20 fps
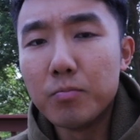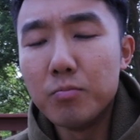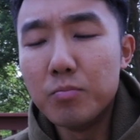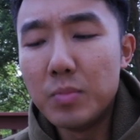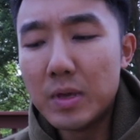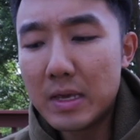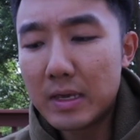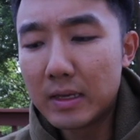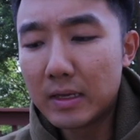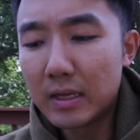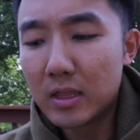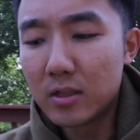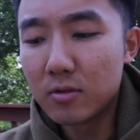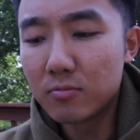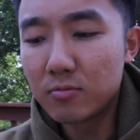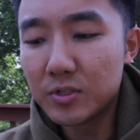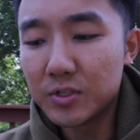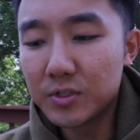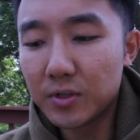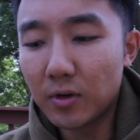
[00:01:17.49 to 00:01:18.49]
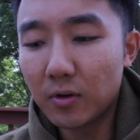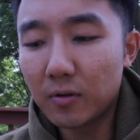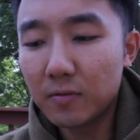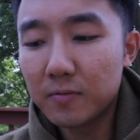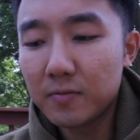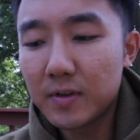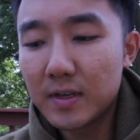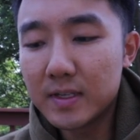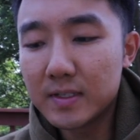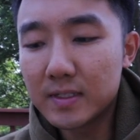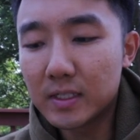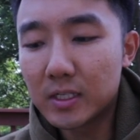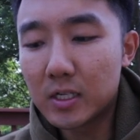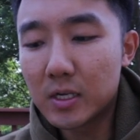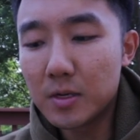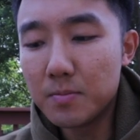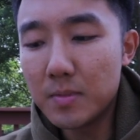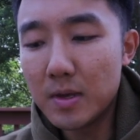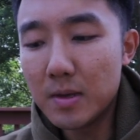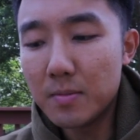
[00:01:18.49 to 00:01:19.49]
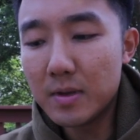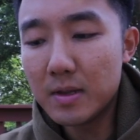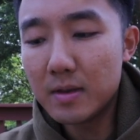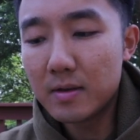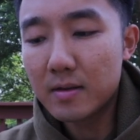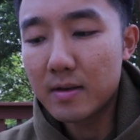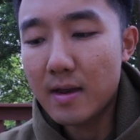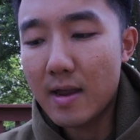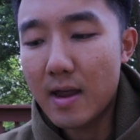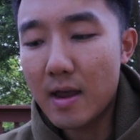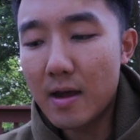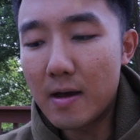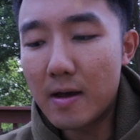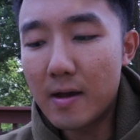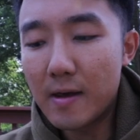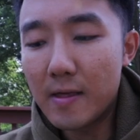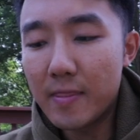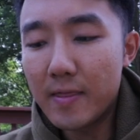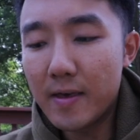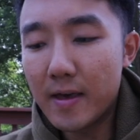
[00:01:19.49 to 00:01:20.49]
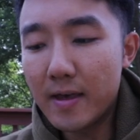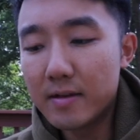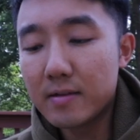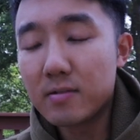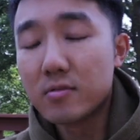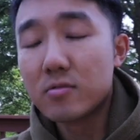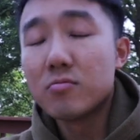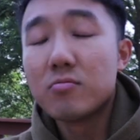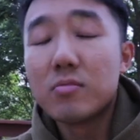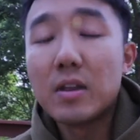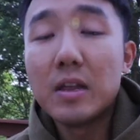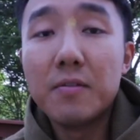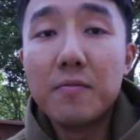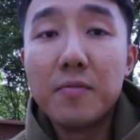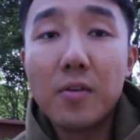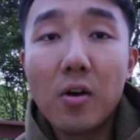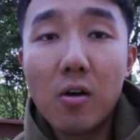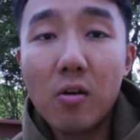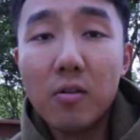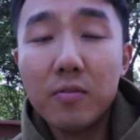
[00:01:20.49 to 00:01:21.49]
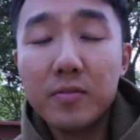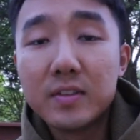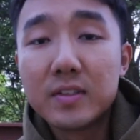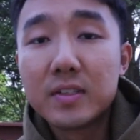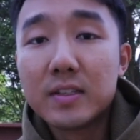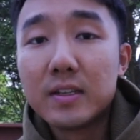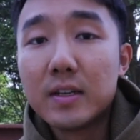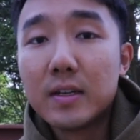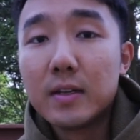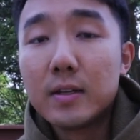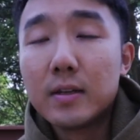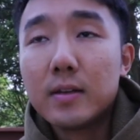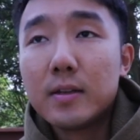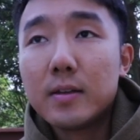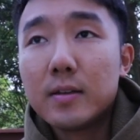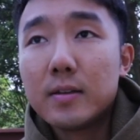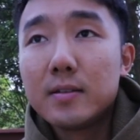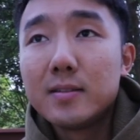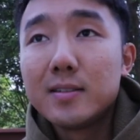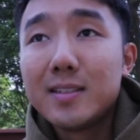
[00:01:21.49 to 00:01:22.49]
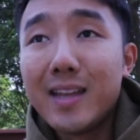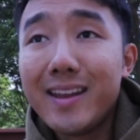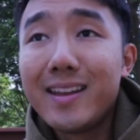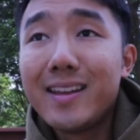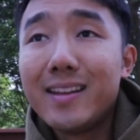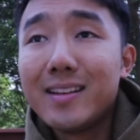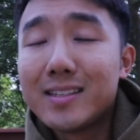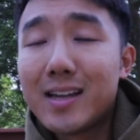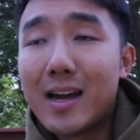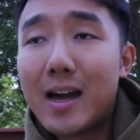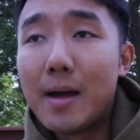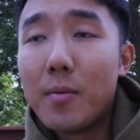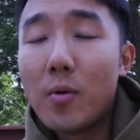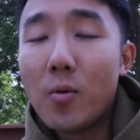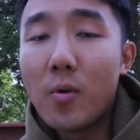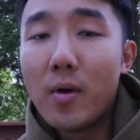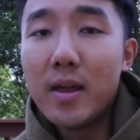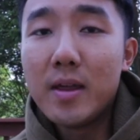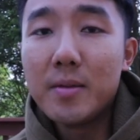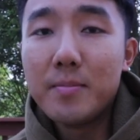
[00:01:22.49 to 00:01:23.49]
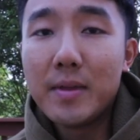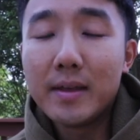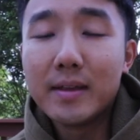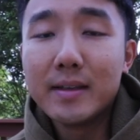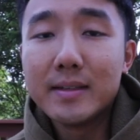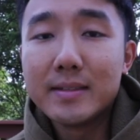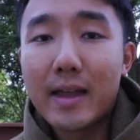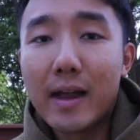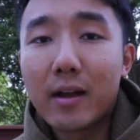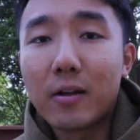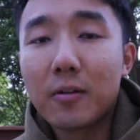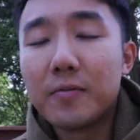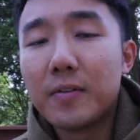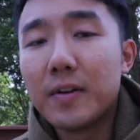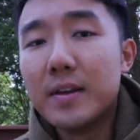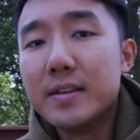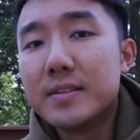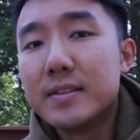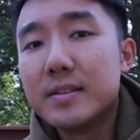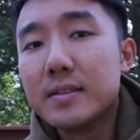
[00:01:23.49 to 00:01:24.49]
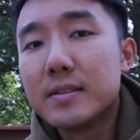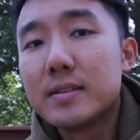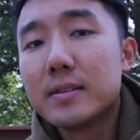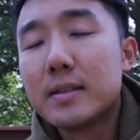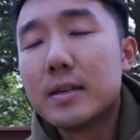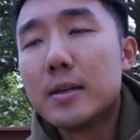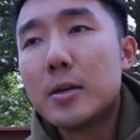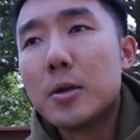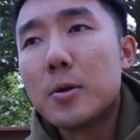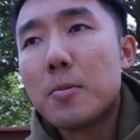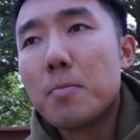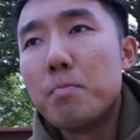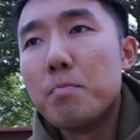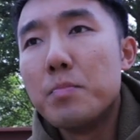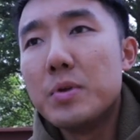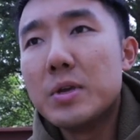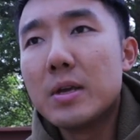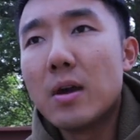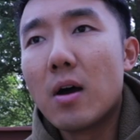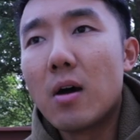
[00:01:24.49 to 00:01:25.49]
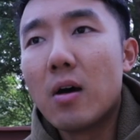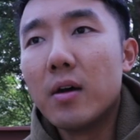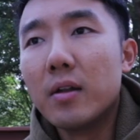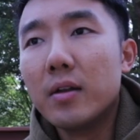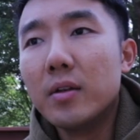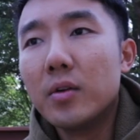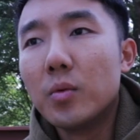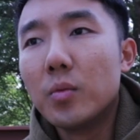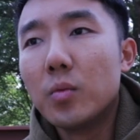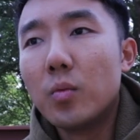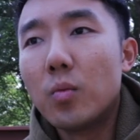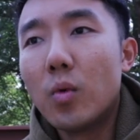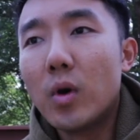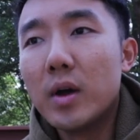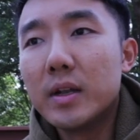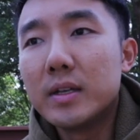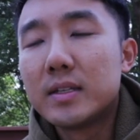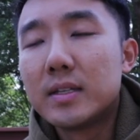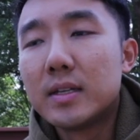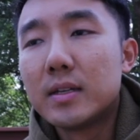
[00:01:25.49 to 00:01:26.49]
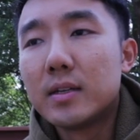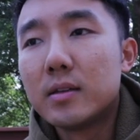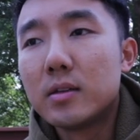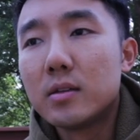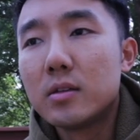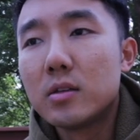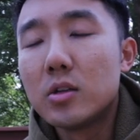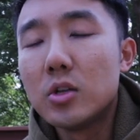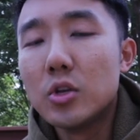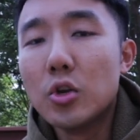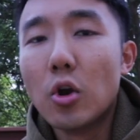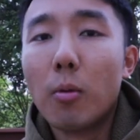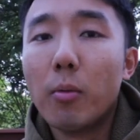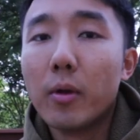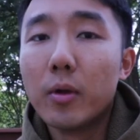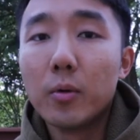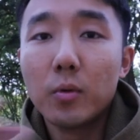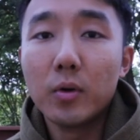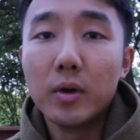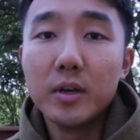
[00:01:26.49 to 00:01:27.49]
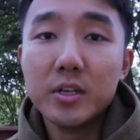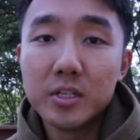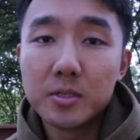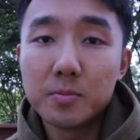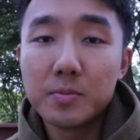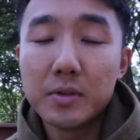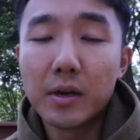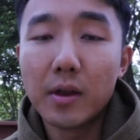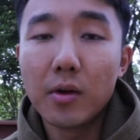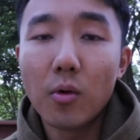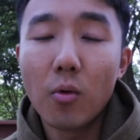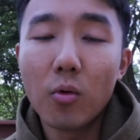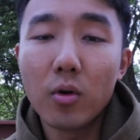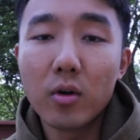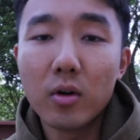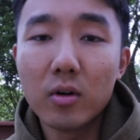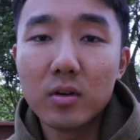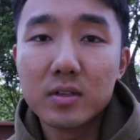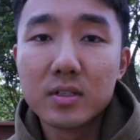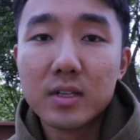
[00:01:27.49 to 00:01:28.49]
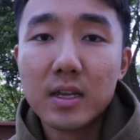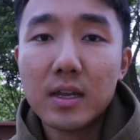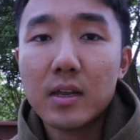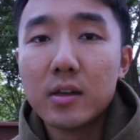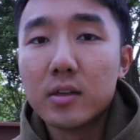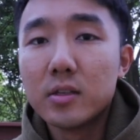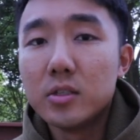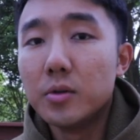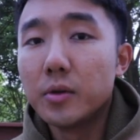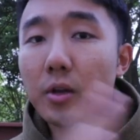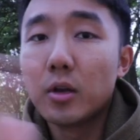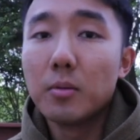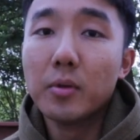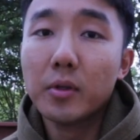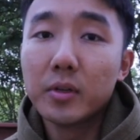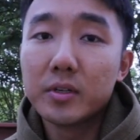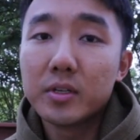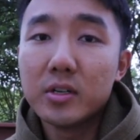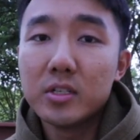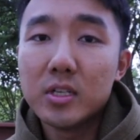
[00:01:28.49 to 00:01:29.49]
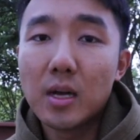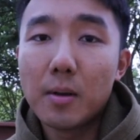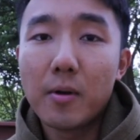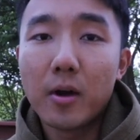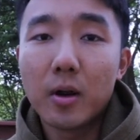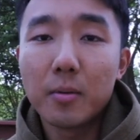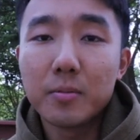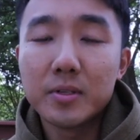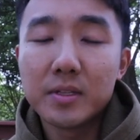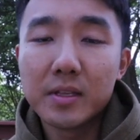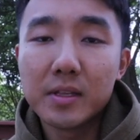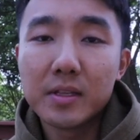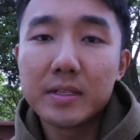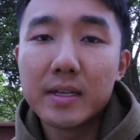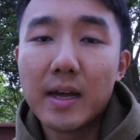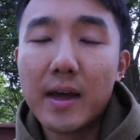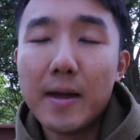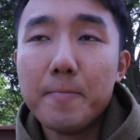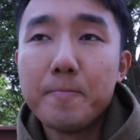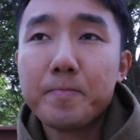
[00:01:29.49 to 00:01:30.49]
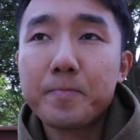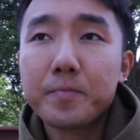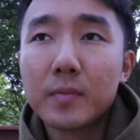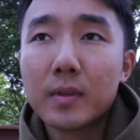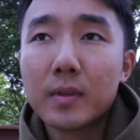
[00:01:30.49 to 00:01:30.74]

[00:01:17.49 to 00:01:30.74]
being in the reserve is a commitment uh, that involves taking time away and making sacrifices beyond what you normally would just being on orders doing your military job 100% of the time.